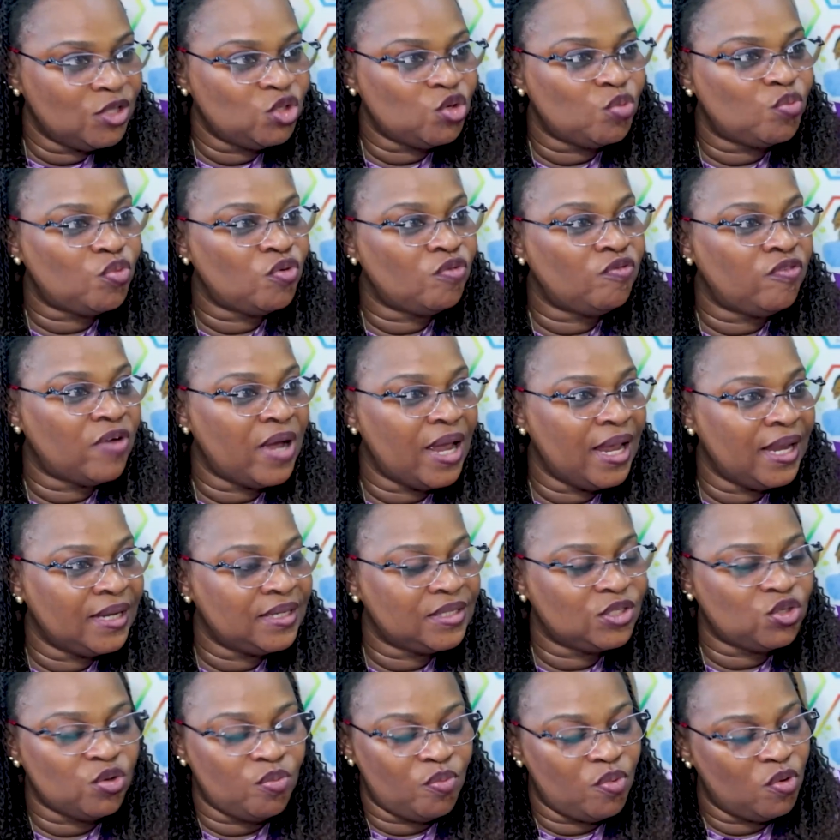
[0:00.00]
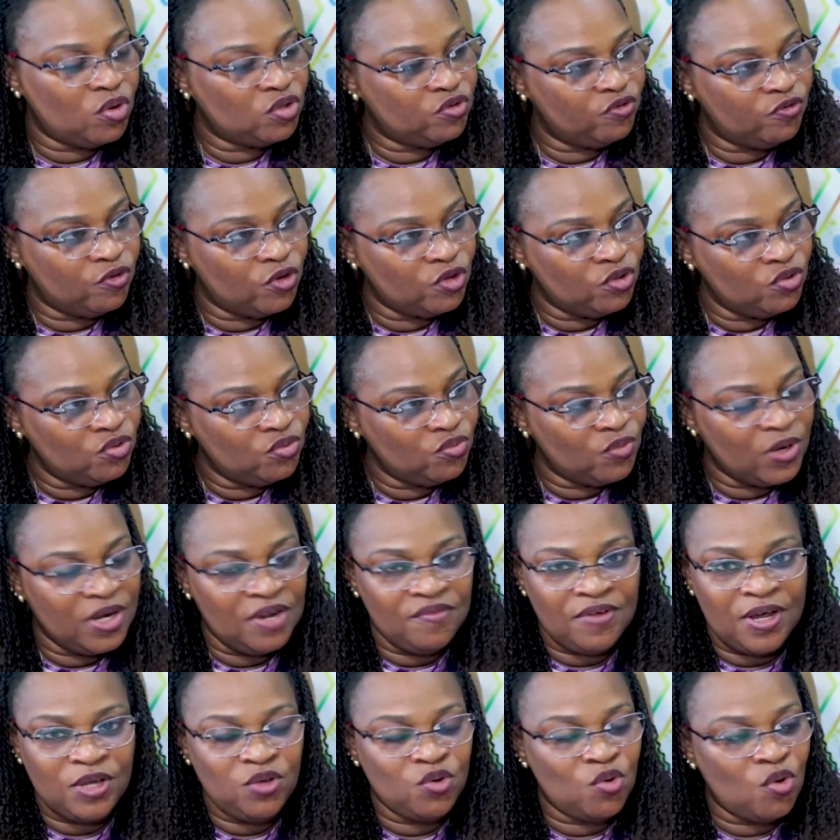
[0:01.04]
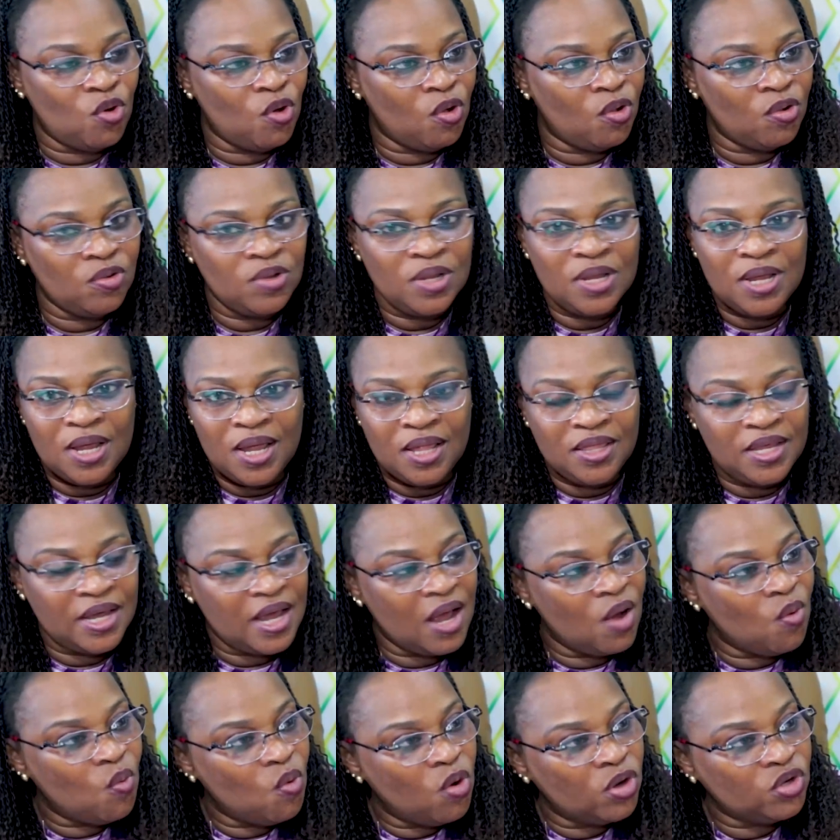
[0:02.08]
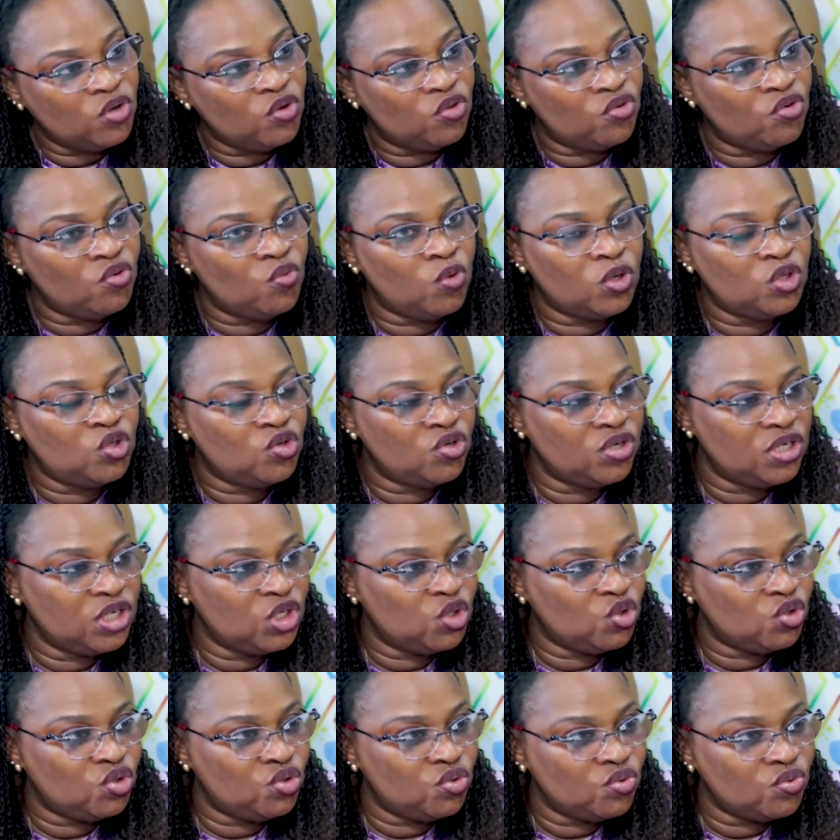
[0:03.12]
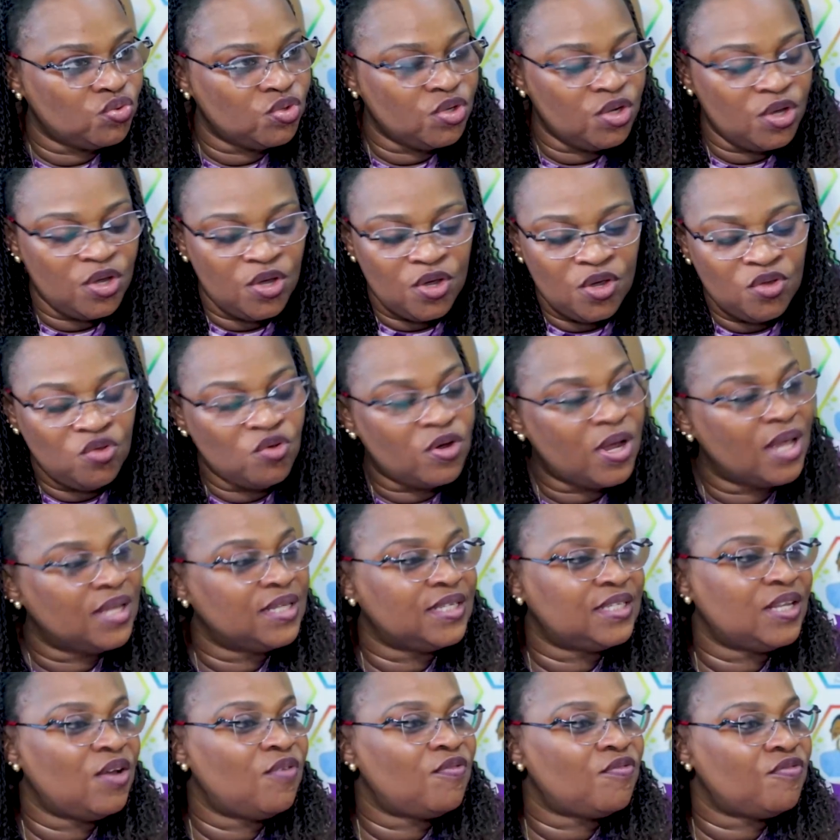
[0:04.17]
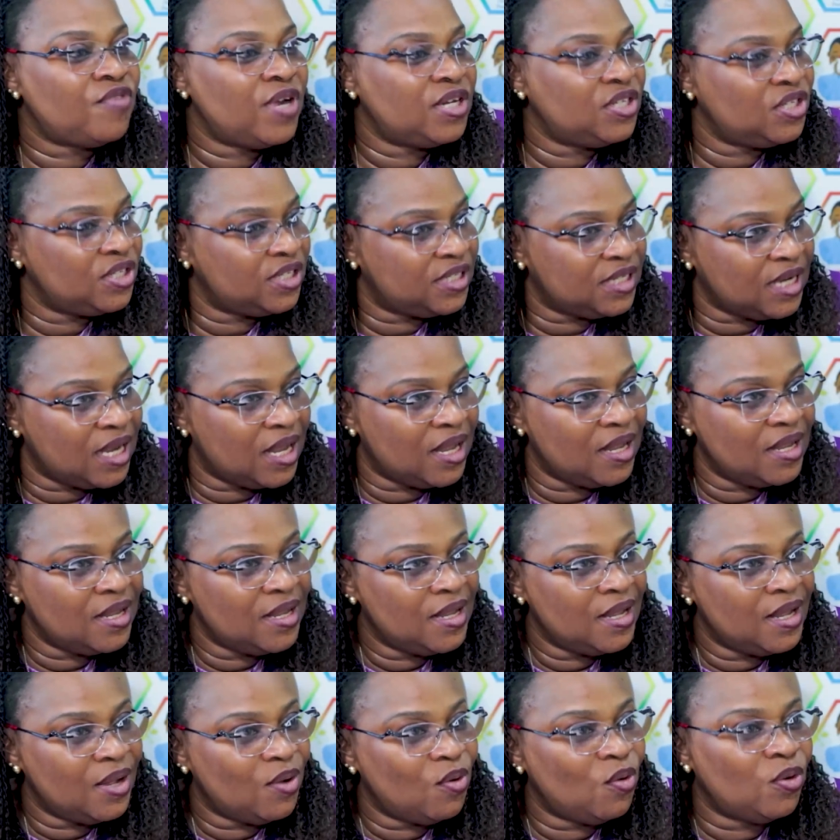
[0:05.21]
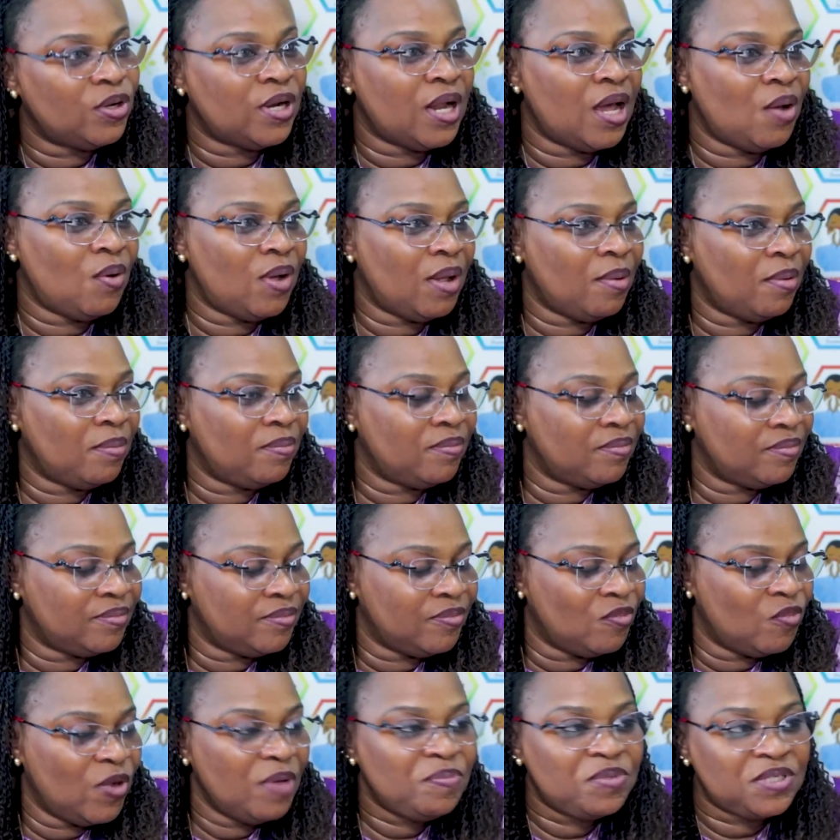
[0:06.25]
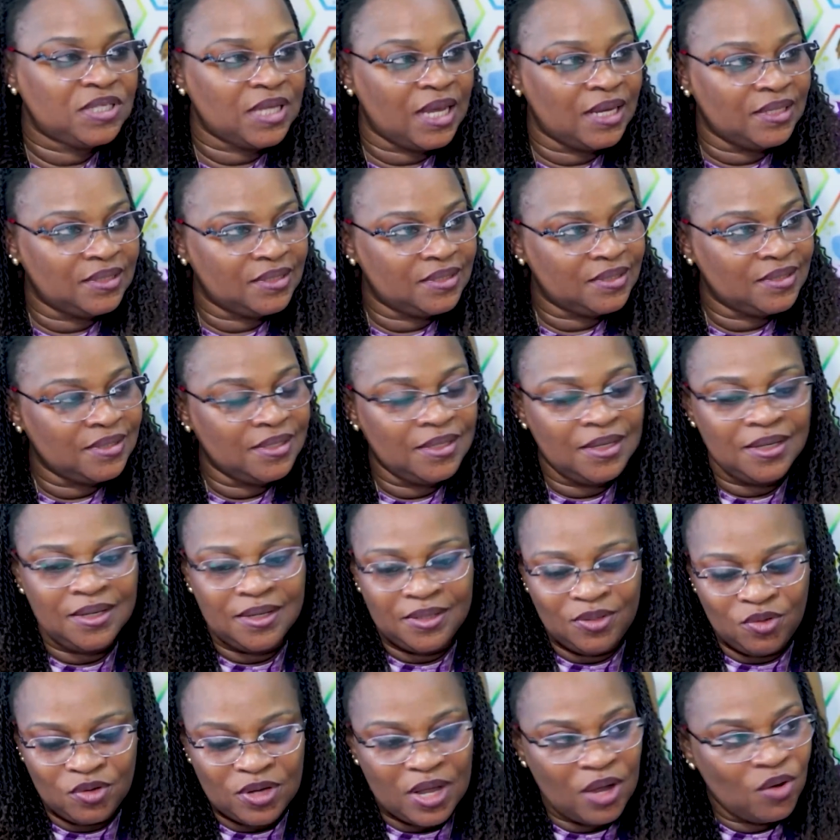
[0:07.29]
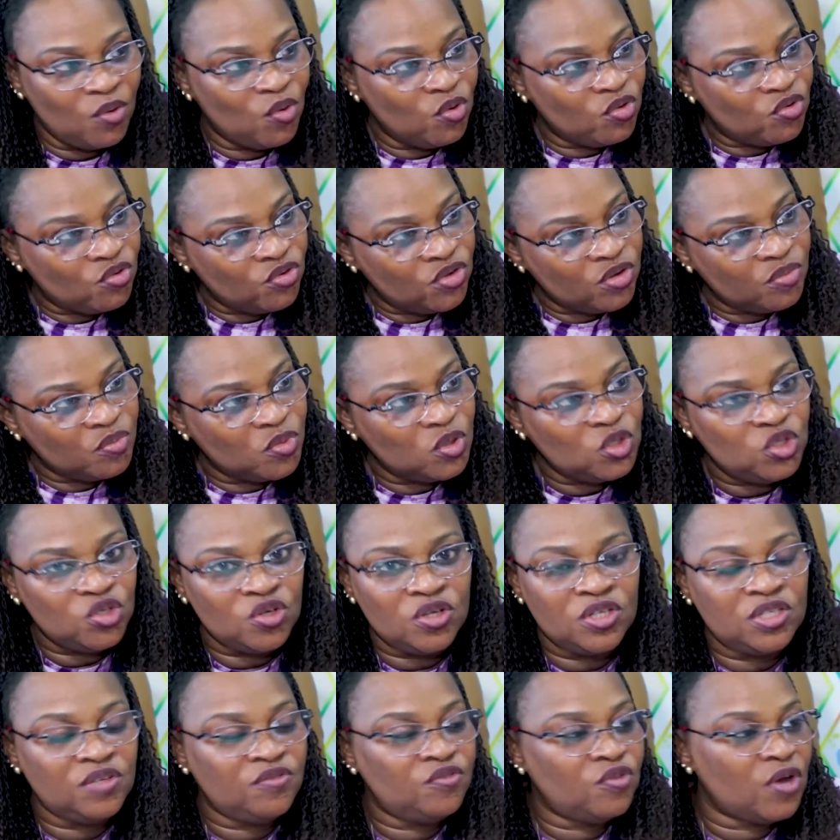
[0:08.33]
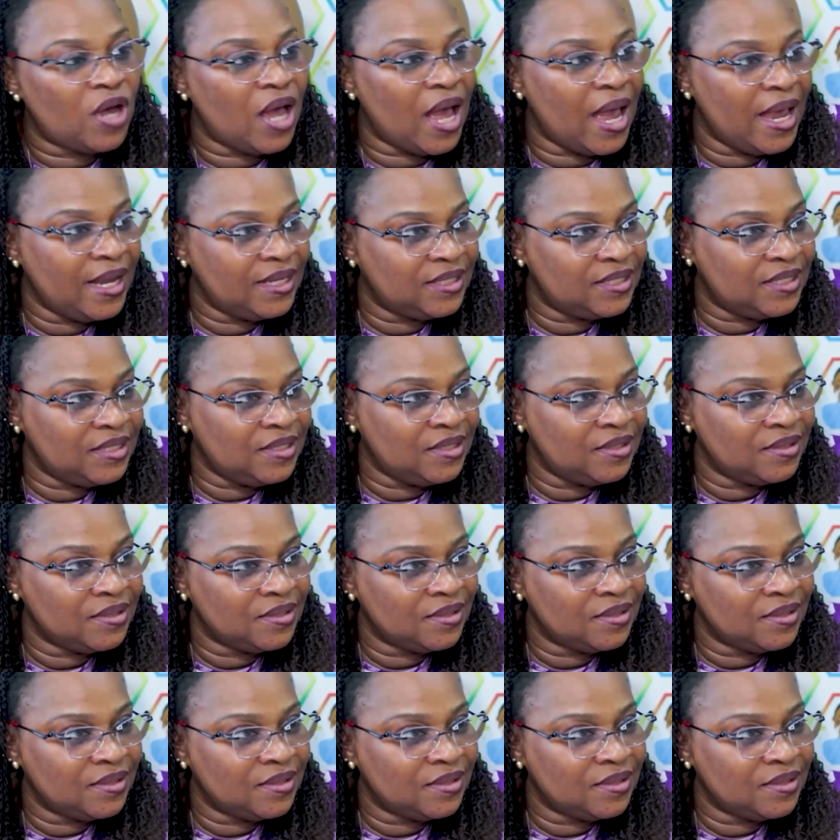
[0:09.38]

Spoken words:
to provide support for you. Whenever you call, they can walk you through what you need to do. You can self-register on our website. You can go through the motions if you are IT